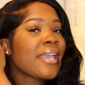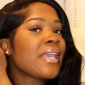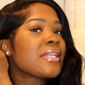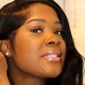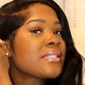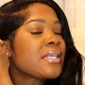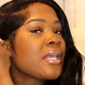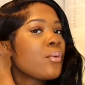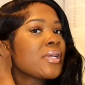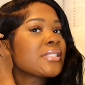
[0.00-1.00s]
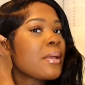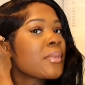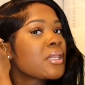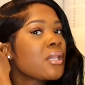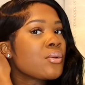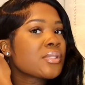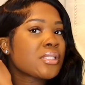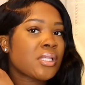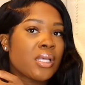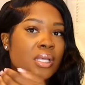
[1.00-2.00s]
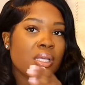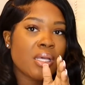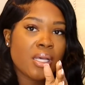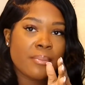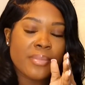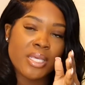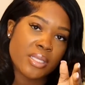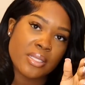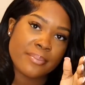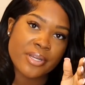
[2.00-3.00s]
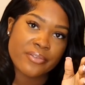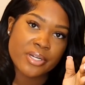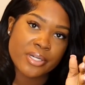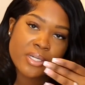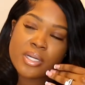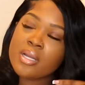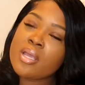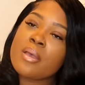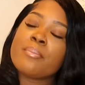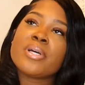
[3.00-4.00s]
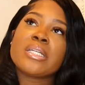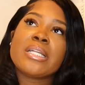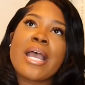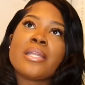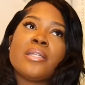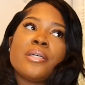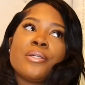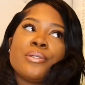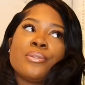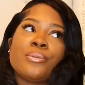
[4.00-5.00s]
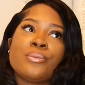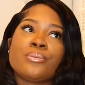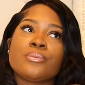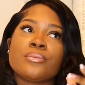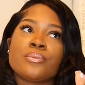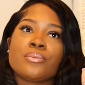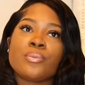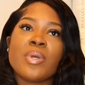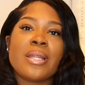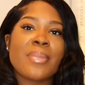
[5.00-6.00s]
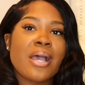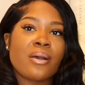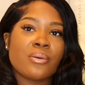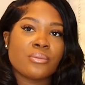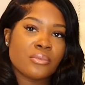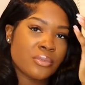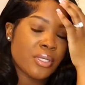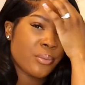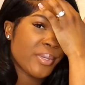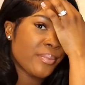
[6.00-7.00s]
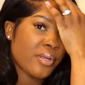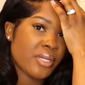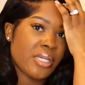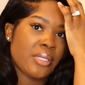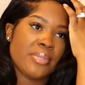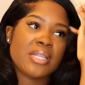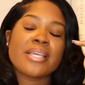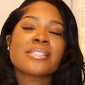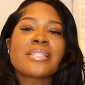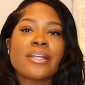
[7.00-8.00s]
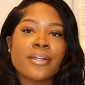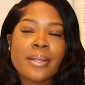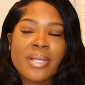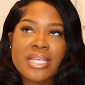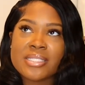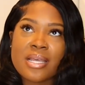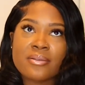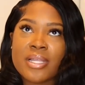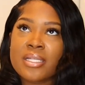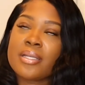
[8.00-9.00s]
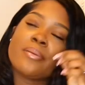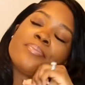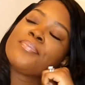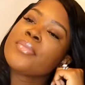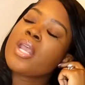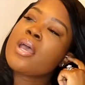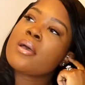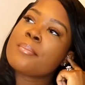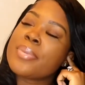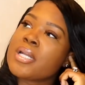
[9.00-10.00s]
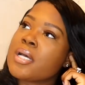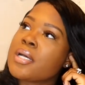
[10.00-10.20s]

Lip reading: can see it once I'm close up in the mirror, but I know when I'm out, you know, people aren't going to be like staring at my lace. I don't like that. But